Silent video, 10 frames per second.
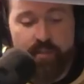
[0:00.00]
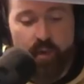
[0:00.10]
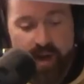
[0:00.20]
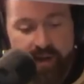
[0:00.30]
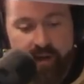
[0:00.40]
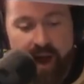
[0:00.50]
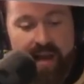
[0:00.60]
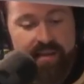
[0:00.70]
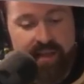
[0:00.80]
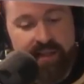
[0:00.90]
brighter,
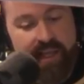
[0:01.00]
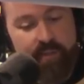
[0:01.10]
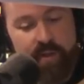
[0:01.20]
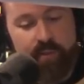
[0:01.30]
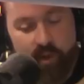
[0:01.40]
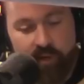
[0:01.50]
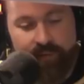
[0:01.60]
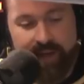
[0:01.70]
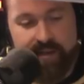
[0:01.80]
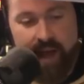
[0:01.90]
I think they'd be
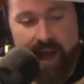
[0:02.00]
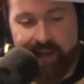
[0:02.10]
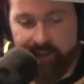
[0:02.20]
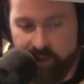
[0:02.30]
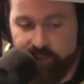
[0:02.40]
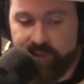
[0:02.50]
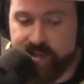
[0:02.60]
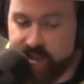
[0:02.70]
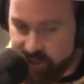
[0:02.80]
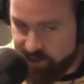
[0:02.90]
perfect. I love the
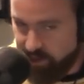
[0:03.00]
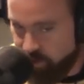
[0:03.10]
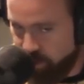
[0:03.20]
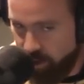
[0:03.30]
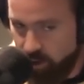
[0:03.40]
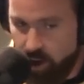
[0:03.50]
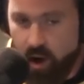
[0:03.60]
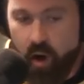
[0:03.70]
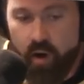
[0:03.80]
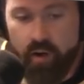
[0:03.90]
detail.
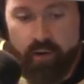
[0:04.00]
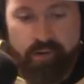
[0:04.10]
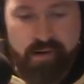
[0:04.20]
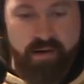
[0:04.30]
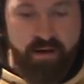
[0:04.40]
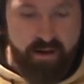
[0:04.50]
Somebody brought up a good